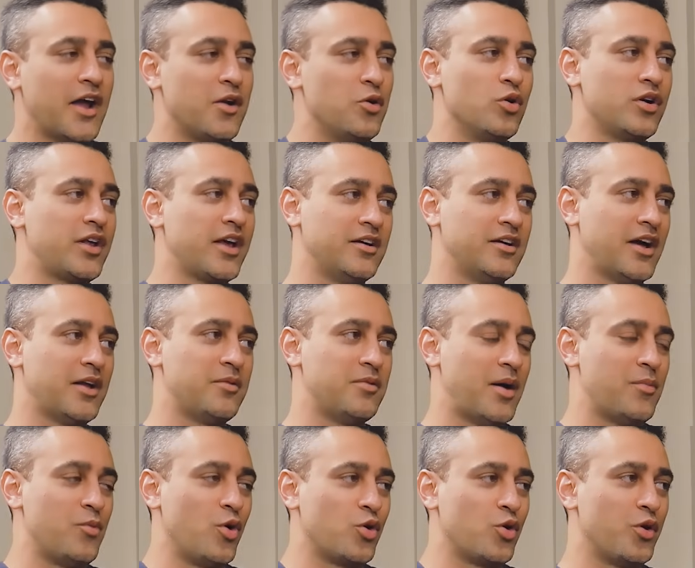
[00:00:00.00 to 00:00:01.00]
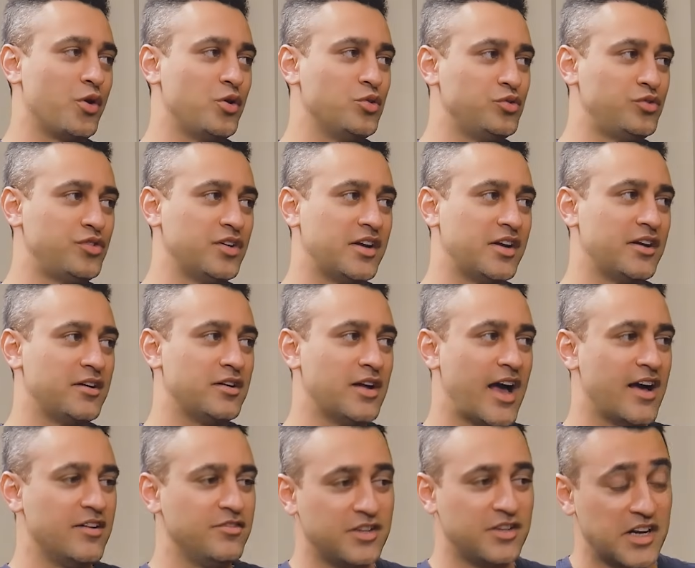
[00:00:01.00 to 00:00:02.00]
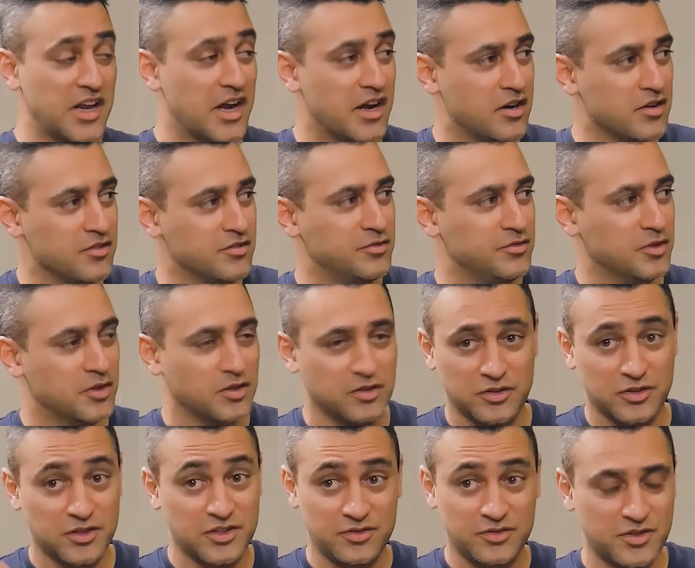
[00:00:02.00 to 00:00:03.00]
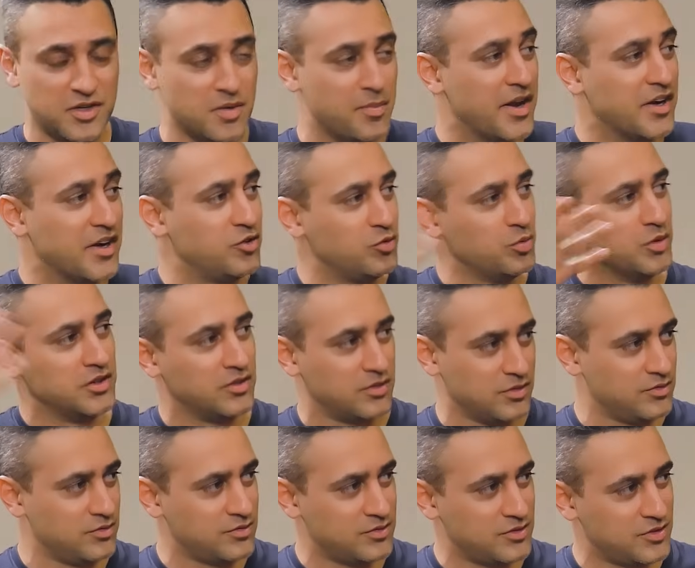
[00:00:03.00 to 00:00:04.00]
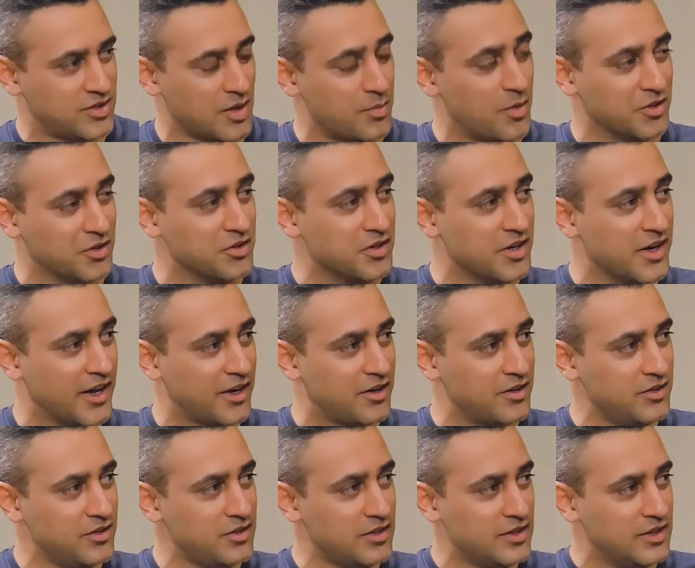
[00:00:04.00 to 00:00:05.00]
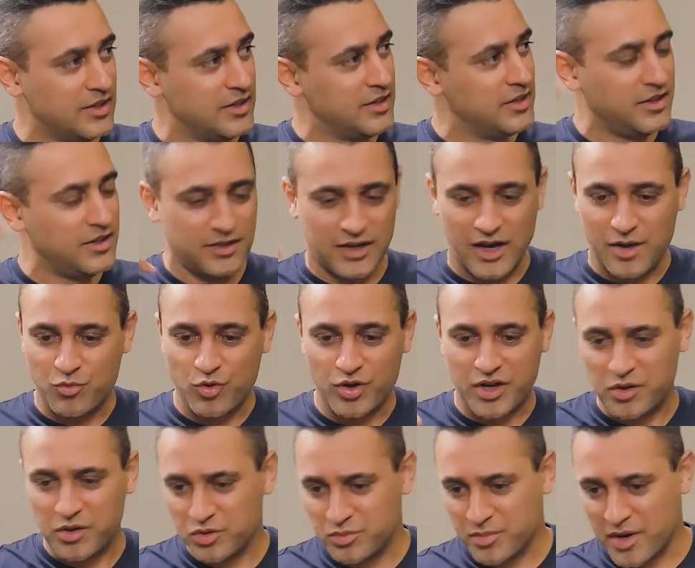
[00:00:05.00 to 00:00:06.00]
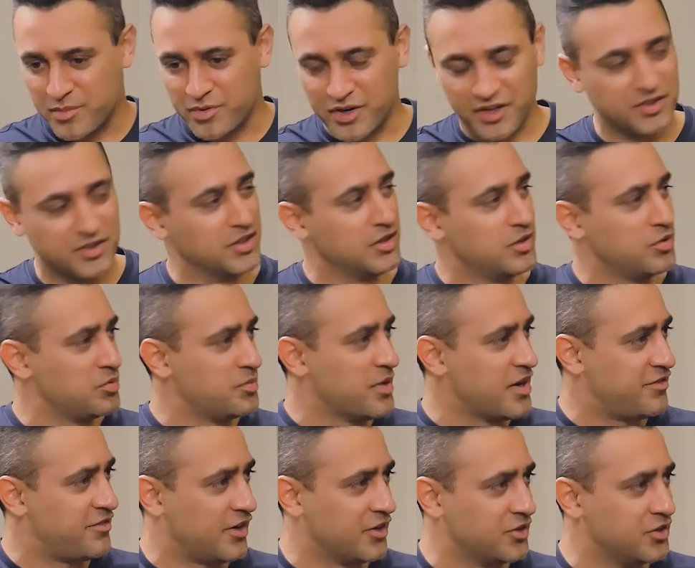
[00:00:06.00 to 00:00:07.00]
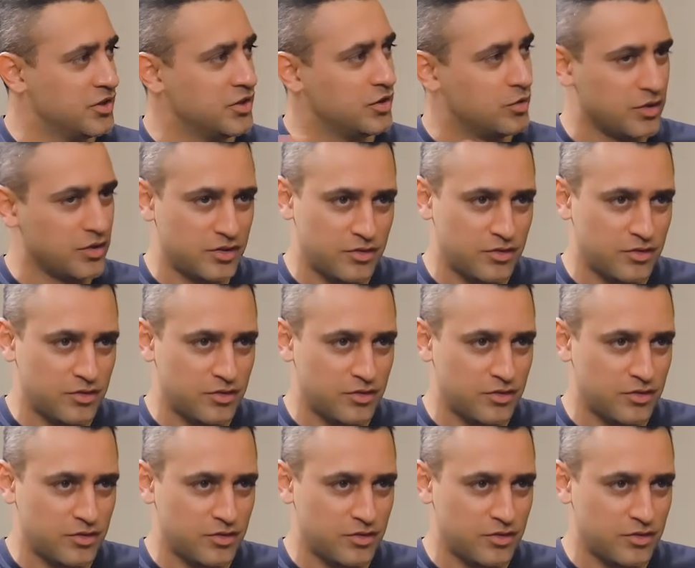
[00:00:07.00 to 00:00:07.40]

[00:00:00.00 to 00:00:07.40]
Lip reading: I don't care. I'm not going to sit and have creative debates with some other director. I'm working with my brother, with my father,